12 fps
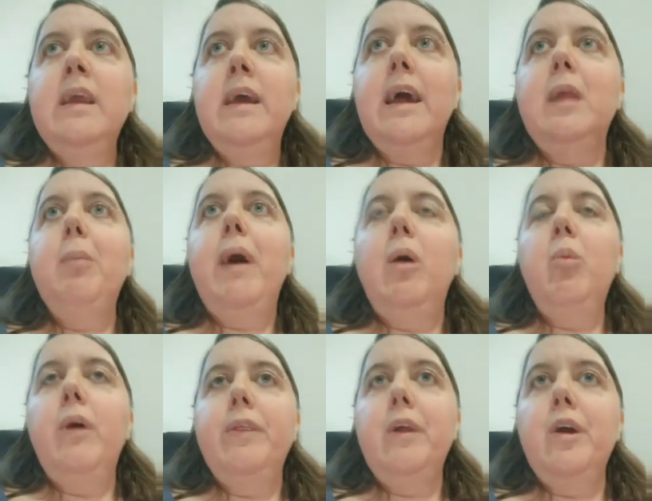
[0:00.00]
at about
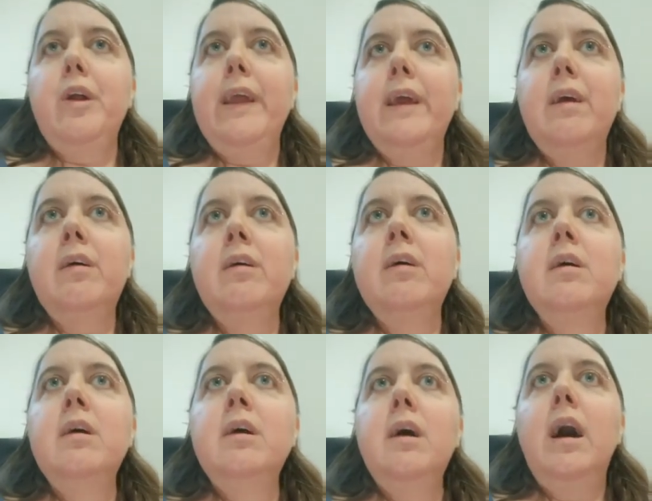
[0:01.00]
1:30,
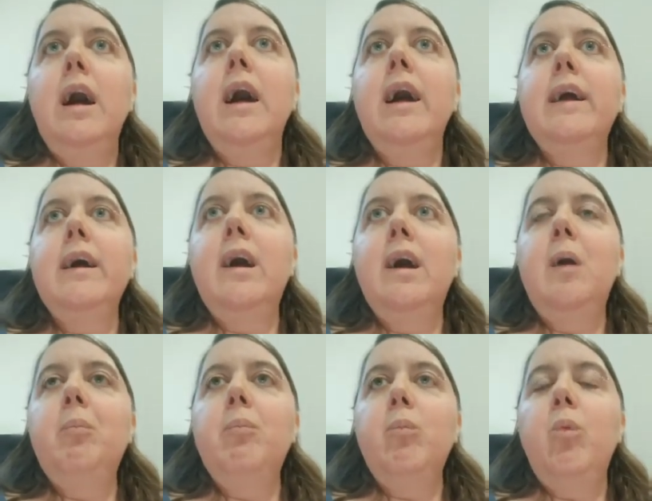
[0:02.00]
I
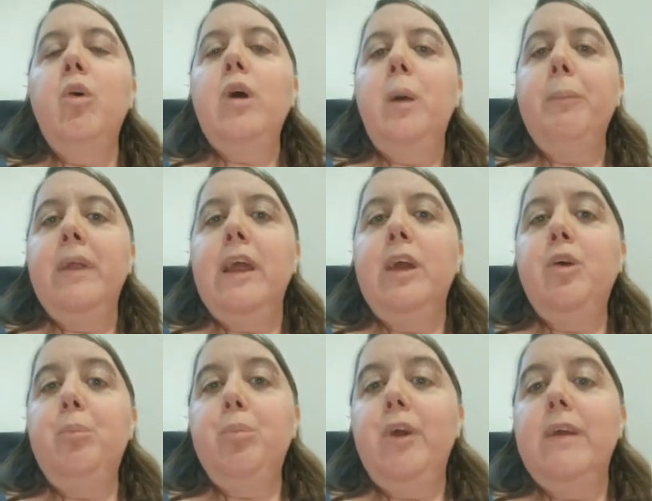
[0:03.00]
woke up and I
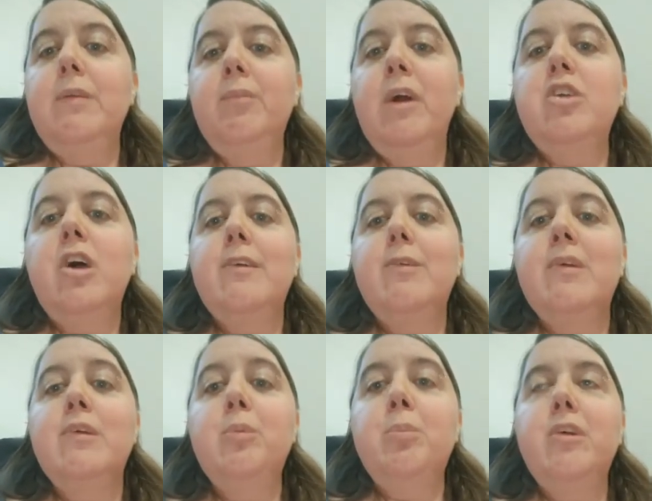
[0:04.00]
couldn't breathe. My chest was
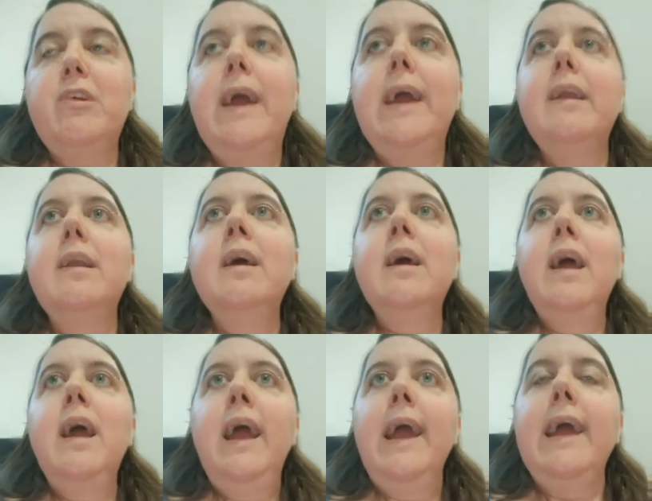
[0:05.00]
super tight,
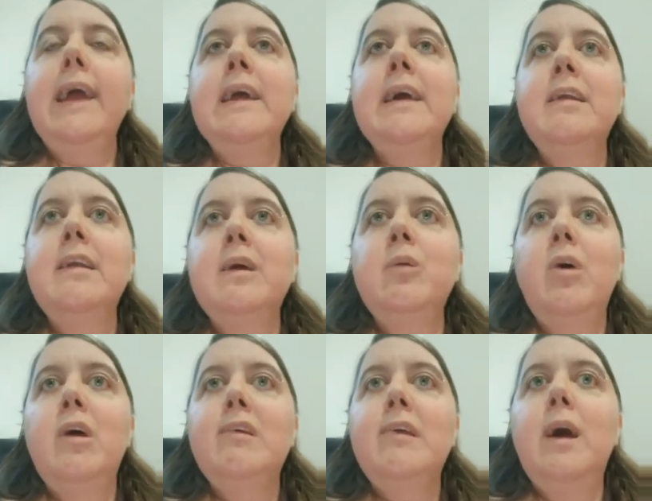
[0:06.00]
and it
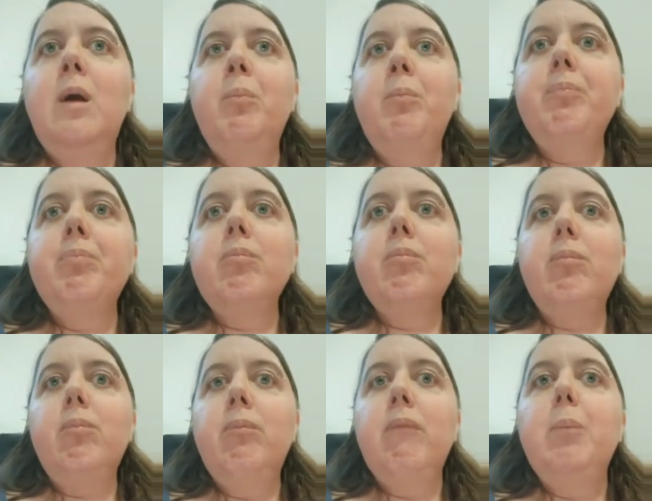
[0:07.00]
was
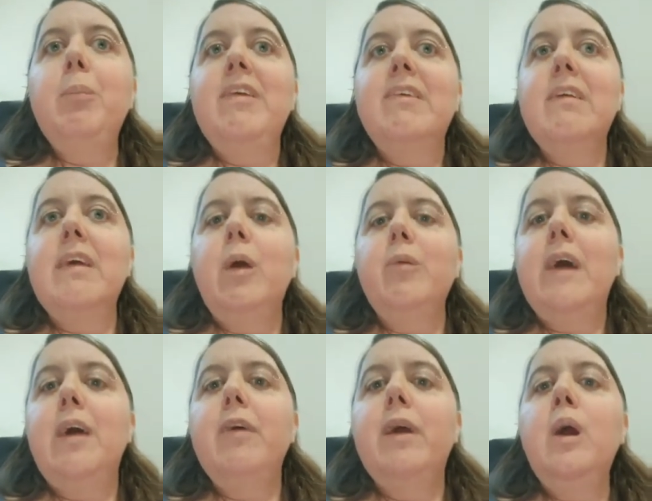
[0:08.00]
basically I was
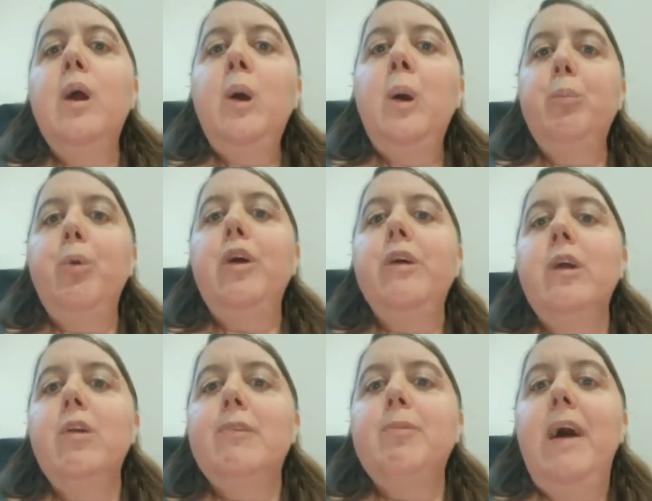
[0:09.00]
having
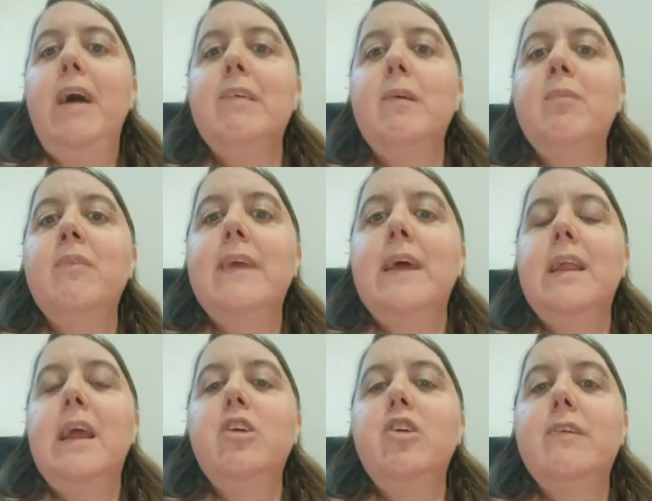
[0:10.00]
bronchial spasms, and
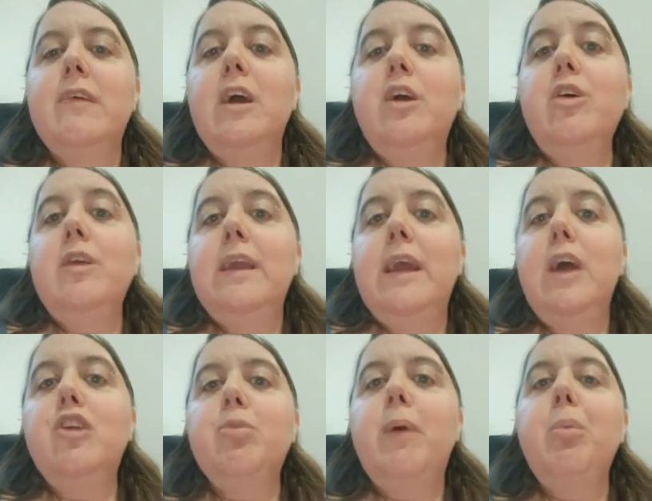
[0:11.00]
I couldn't
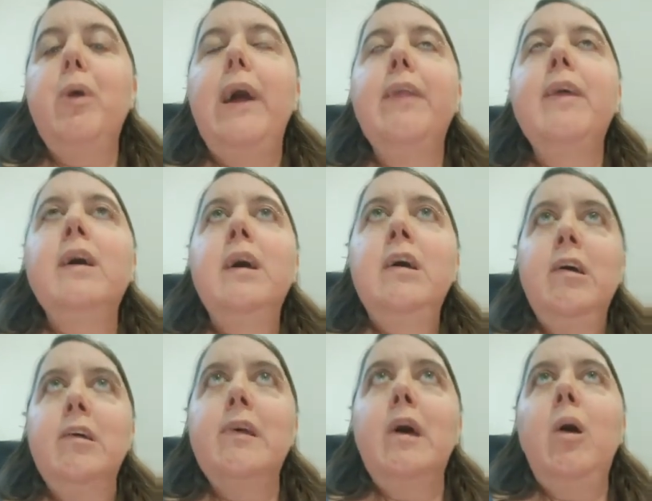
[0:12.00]
catch my breath.
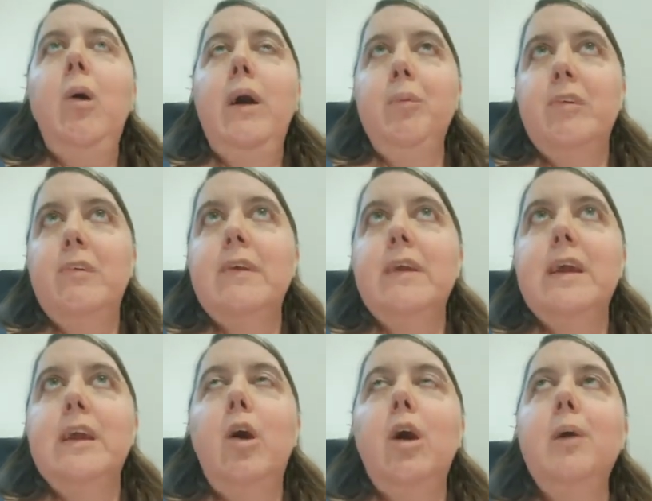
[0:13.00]
So I went to
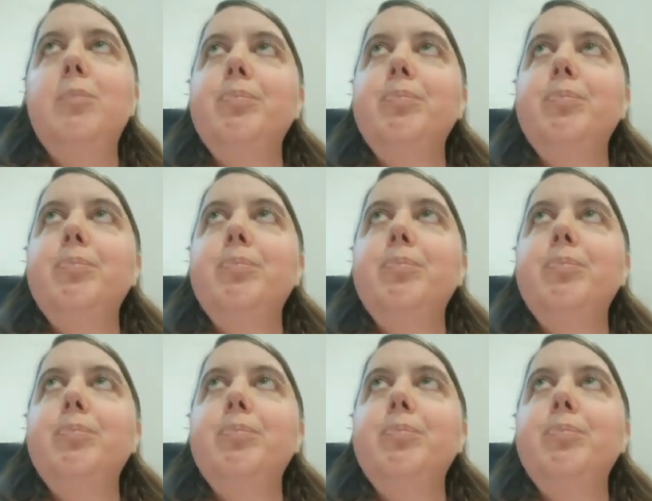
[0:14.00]
the ER.